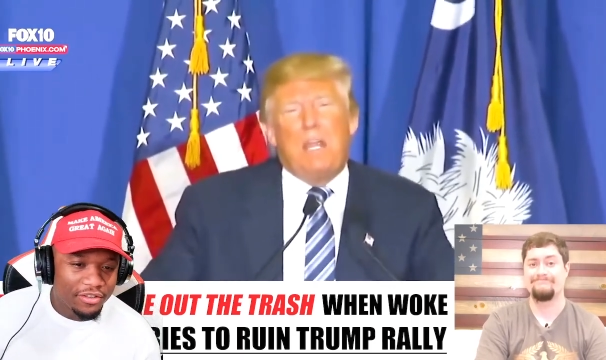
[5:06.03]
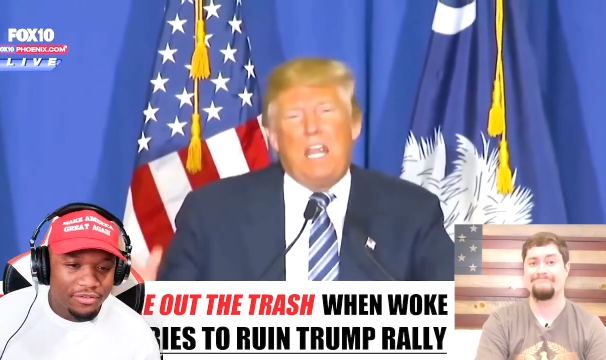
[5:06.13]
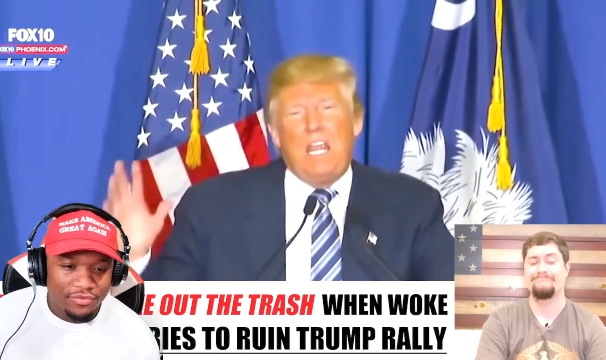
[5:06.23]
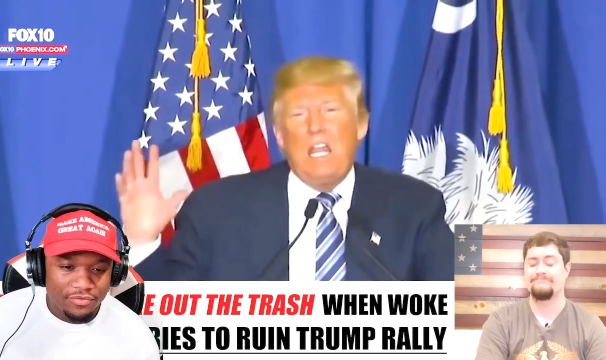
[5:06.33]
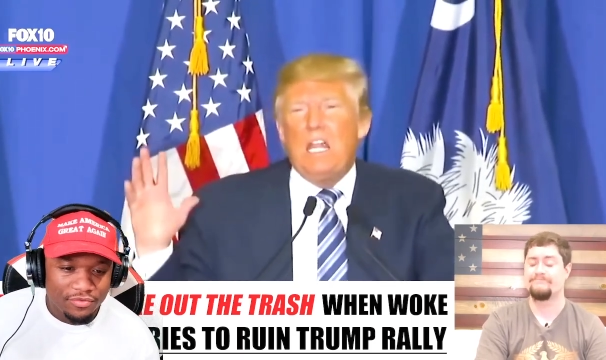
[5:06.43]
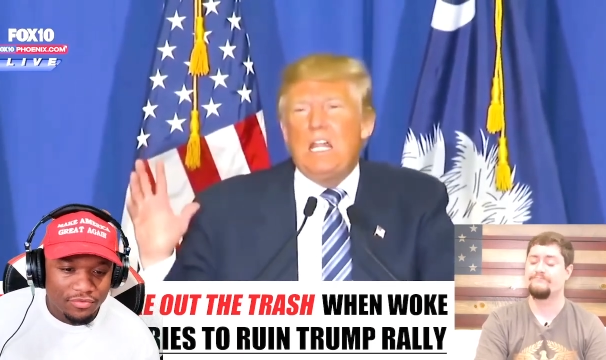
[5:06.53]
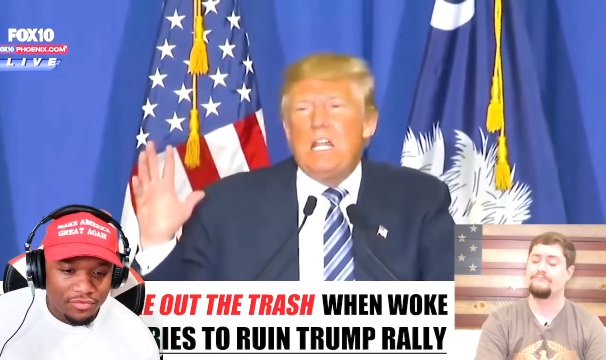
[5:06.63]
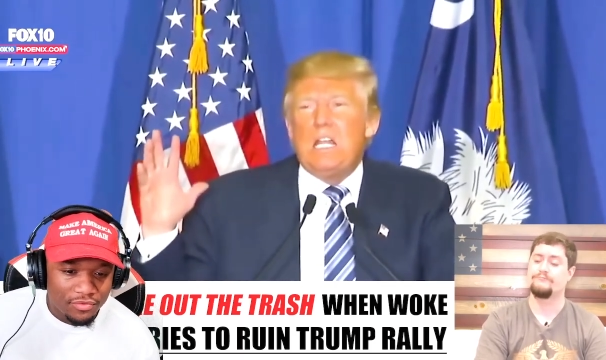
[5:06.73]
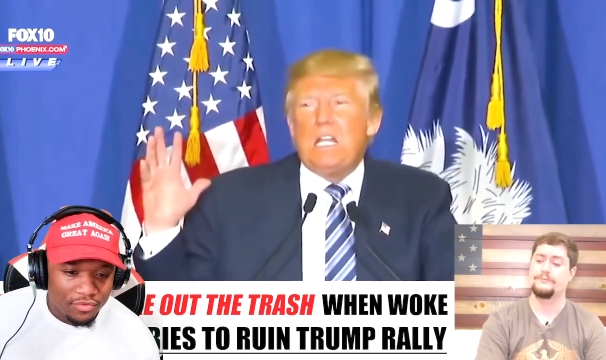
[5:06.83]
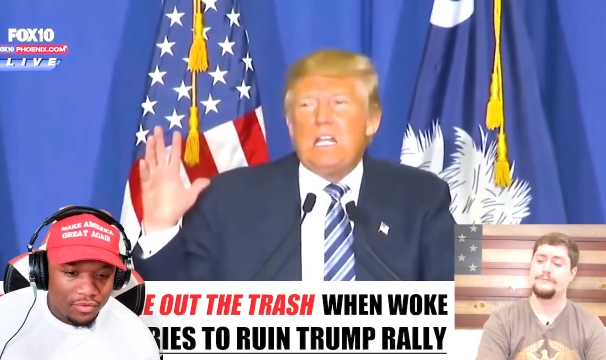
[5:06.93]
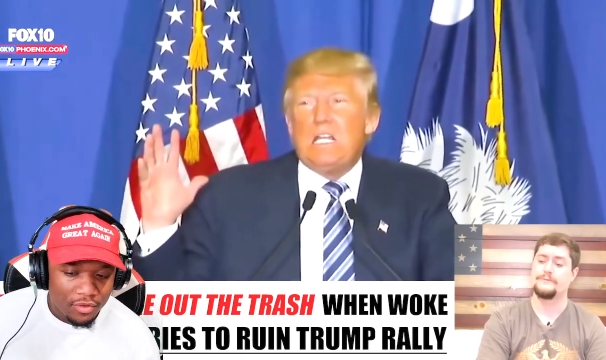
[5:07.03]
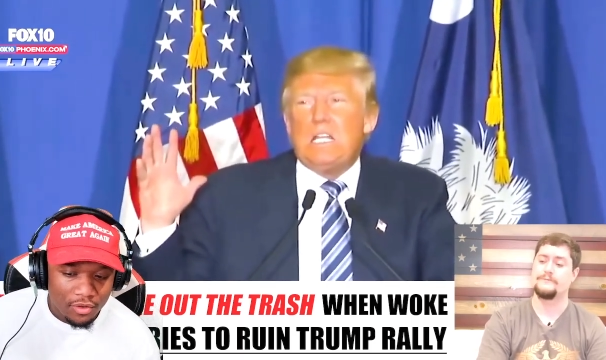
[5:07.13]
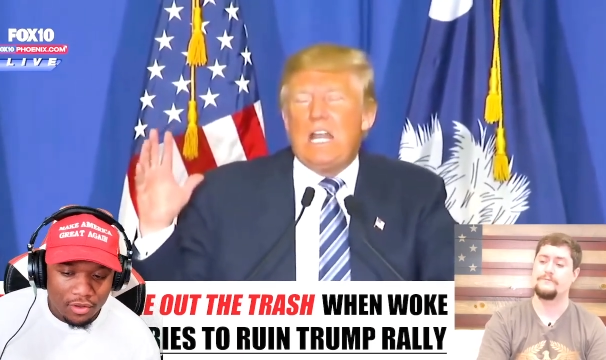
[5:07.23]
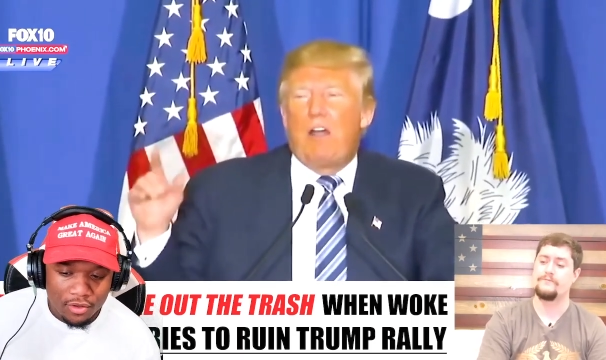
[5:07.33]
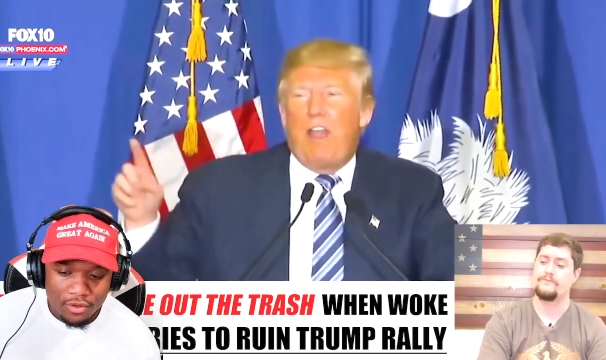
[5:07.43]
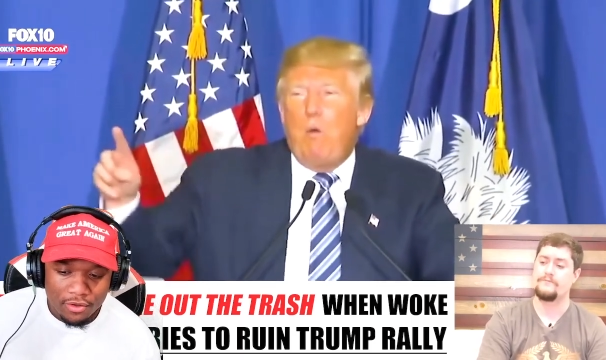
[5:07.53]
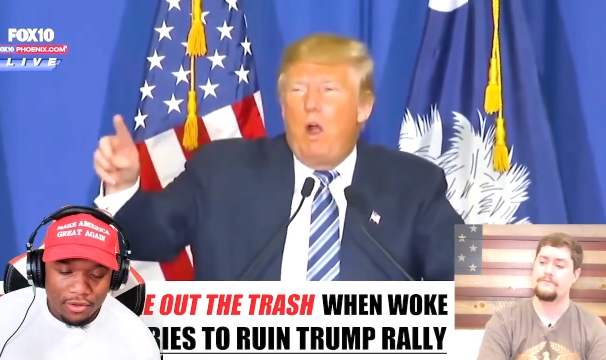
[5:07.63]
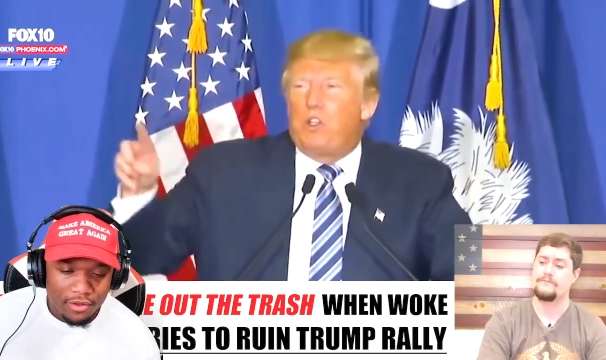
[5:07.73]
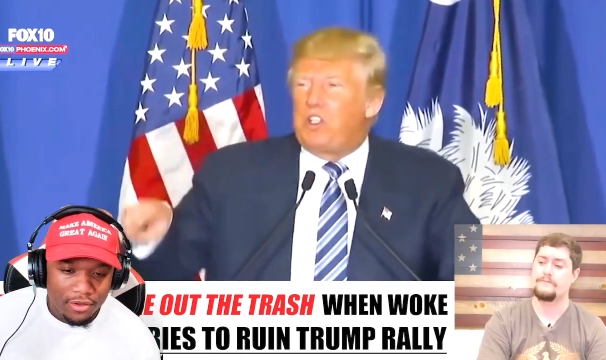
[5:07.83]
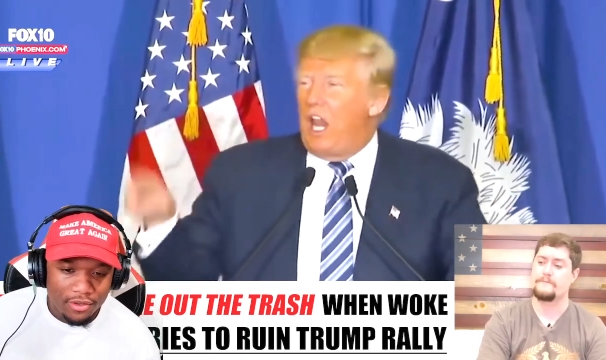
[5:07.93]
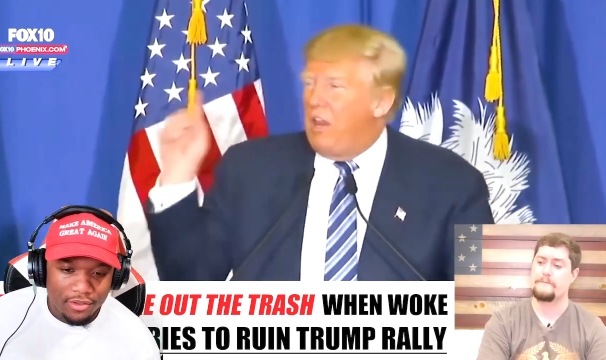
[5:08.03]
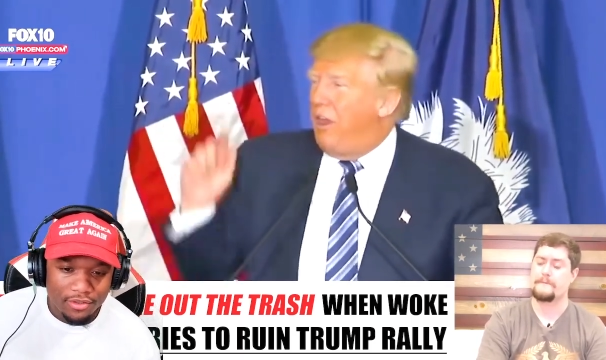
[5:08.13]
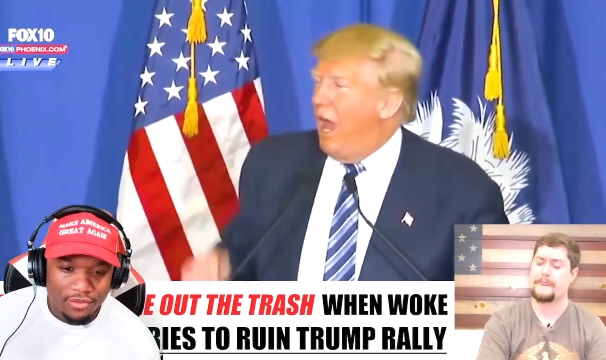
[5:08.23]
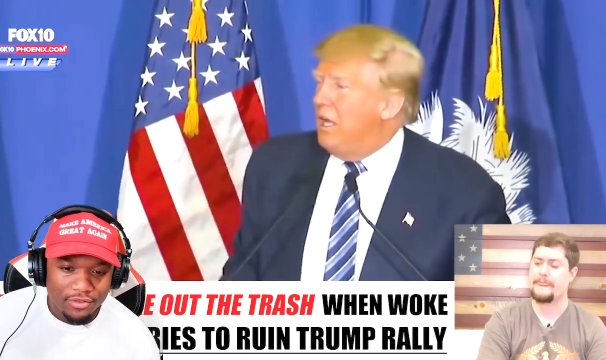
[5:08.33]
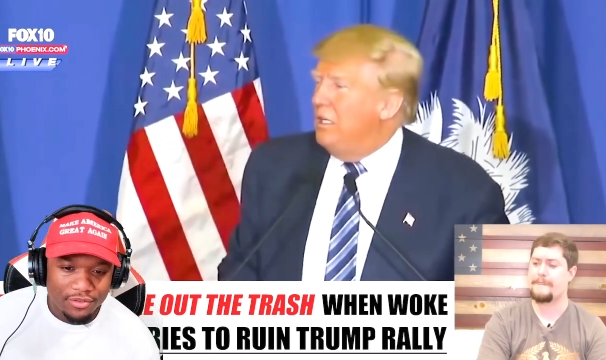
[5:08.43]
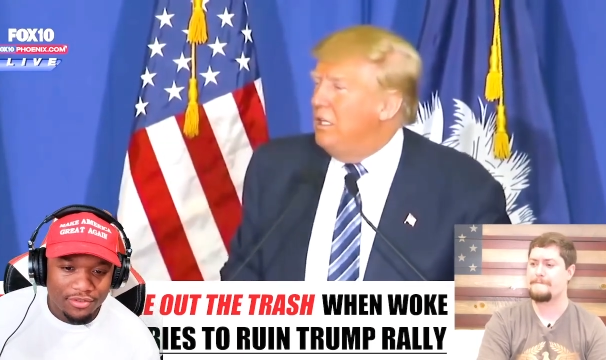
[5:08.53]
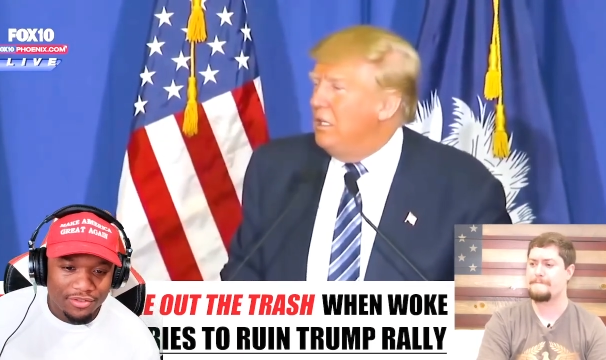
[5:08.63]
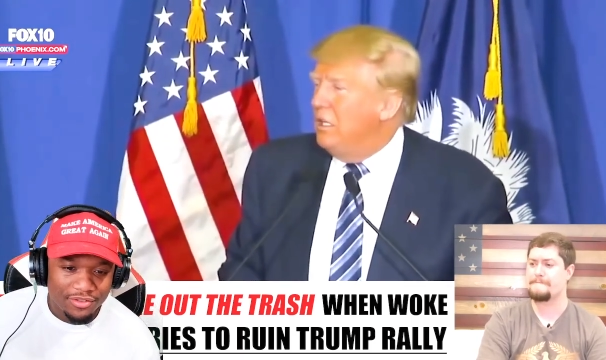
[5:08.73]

Speaker 1: to me, now they won't say that.